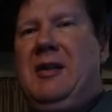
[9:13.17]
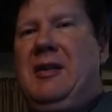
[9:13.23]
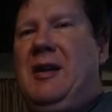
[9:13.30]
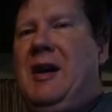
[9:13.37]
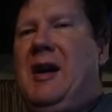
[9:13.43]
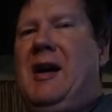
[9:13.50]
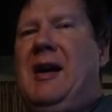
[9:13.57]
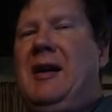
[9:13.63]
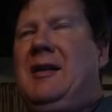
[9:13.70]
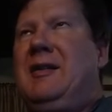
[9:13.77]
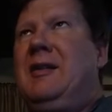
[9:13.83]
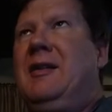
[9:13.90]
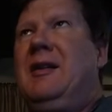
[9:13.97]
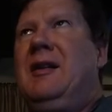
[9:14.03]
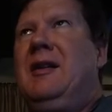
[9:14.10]

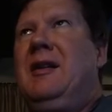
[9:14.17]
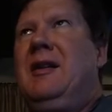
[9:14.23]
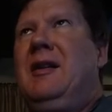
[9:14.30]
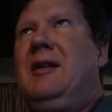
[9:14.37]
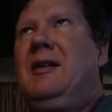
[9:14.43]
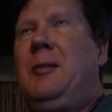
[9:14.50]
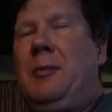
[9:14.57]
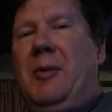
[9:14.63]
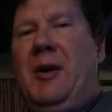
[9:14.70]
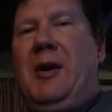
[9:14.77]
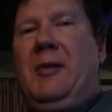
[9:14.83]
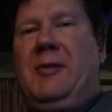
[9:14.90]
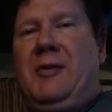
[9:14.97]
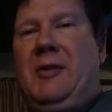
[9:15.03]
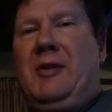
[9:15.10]
that the
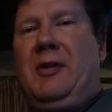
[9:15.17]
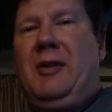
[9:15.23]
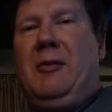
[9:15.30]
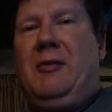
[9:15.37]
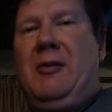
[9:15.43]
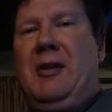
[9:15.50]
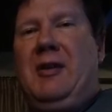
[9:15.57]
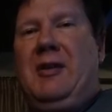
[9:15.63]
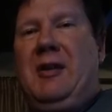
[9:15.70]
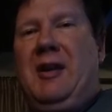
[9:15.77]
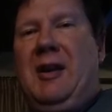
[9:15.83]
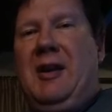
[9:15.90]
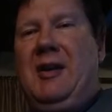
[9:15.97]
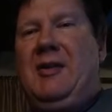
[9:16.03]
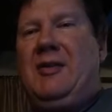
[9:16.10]
Braves are going to win the
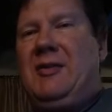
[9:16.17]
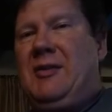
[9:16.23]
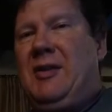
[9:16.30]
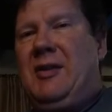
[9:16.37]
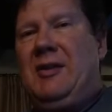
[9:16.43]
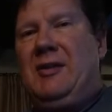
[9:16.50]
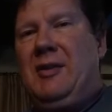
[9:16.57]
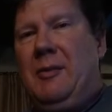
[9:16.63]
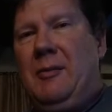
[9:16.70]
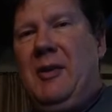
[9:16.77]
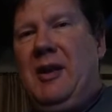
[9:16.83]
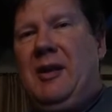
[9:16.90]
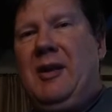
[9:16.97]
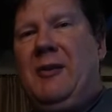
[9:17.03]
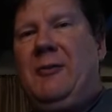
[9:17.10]
East. To
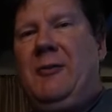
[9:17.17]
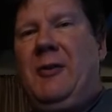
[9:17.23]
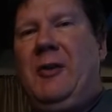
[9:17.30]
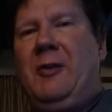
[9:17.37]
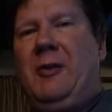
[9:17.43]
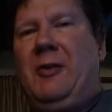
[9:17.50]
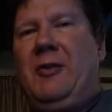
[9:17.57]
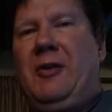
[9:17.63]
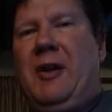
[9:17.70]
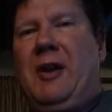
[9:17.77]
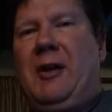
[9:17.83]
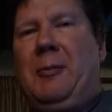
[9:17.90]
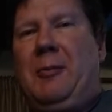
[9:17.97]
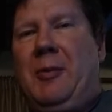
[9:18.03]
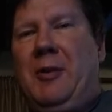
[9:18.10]
me, that feels
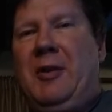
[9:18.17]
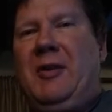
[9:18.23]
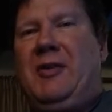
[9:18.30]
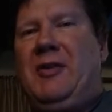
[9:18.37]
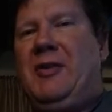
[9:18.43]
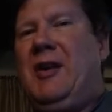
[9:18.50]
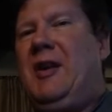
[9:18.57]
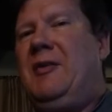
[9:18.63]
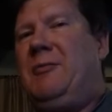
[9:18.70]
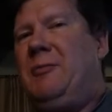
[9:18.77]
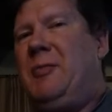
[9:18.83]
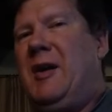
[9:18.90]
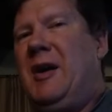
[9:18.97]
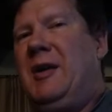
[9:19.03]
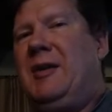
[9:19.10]
like a pretty
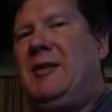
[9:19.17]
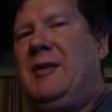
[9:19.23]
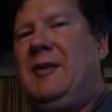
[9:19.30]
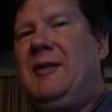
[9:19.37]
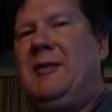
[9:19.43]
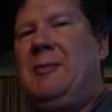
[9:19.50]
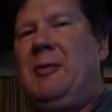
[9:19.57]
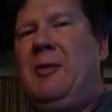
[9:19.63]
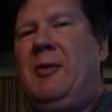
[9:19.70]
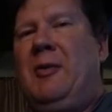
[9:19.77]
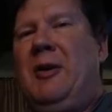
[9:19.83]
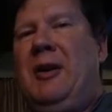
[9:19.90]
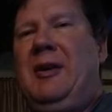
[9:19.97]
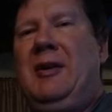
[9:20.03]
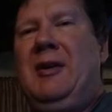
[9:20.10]
safe bet at this
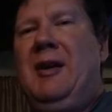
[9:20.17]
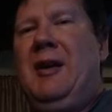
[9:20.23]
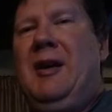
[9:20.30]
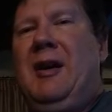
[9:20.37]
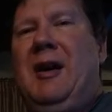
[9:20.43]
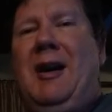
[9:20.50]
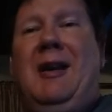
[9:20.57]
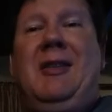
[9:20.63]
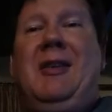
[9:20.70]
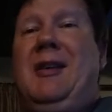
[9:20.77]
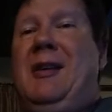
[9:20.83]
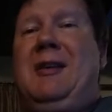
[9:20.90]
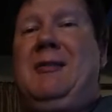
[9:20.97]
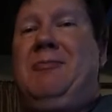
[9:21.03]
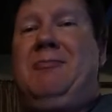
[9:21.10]
point. I
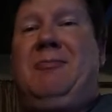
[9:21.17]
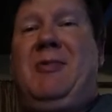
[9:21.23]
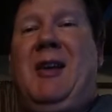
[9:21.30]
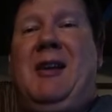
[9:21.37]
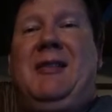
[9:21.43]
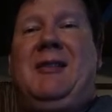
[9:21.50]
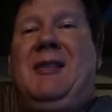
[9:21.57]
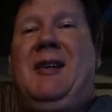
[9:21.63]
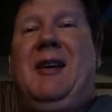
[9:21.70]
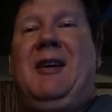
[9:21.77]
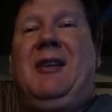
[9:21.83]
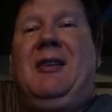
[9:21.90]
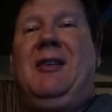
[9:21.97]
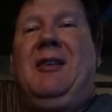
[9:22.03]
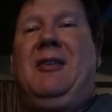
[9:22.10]
think that's
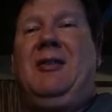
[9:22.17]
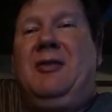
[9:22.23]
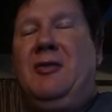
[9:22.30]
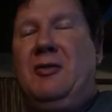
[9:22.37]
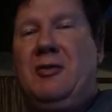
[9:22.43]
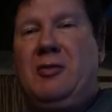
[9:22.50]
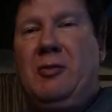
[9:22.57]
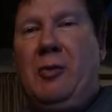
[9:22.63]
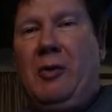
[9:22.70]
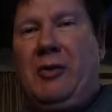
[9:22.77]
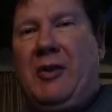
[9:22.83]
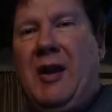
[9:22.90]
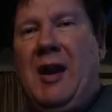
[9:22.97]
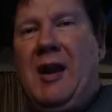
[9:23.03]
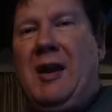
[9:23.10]
not an unusual
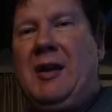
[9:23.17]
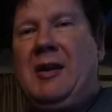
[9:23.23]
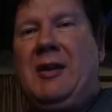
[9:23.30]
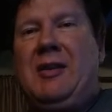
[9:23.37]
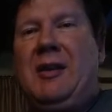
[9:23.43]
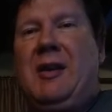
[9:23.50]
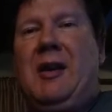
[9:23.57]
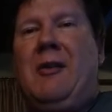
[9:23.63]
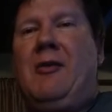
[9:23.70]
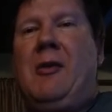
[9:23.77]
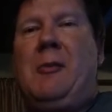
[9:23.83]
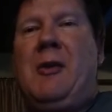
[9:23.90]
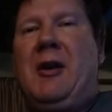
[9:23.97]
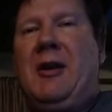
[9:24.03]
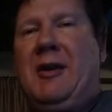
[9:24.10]
take. I think
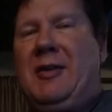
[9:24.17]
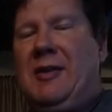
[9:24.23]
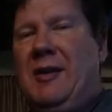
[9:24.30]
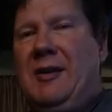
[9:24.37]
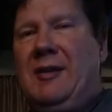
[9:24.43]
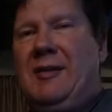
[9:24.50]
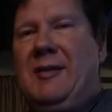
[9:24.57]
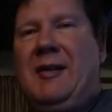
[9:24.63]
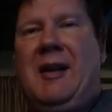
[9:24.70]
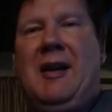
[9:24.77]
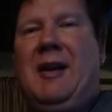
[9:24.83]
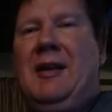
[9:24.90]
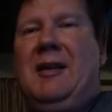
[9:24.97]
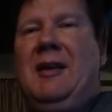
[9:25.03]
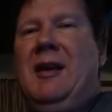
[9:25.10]
everybody thinks
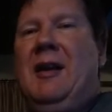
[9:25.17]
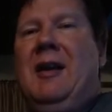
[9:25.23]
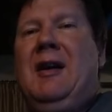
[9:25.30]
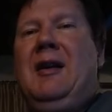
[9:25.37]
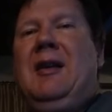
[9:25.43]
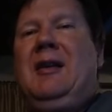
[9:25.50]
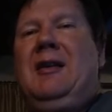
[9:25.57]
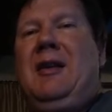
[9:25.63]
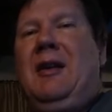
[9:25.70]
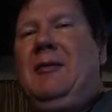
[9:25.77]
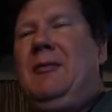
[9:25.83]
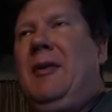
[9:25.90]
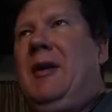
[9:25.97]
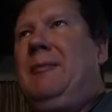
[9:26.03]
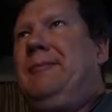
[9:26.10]
that.
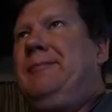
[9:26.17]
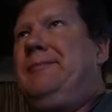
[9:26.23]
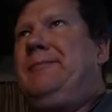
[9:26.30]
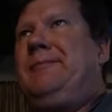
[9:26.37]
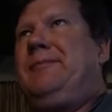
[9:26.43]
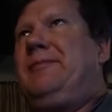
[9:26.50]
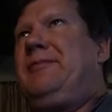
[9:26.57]
And, and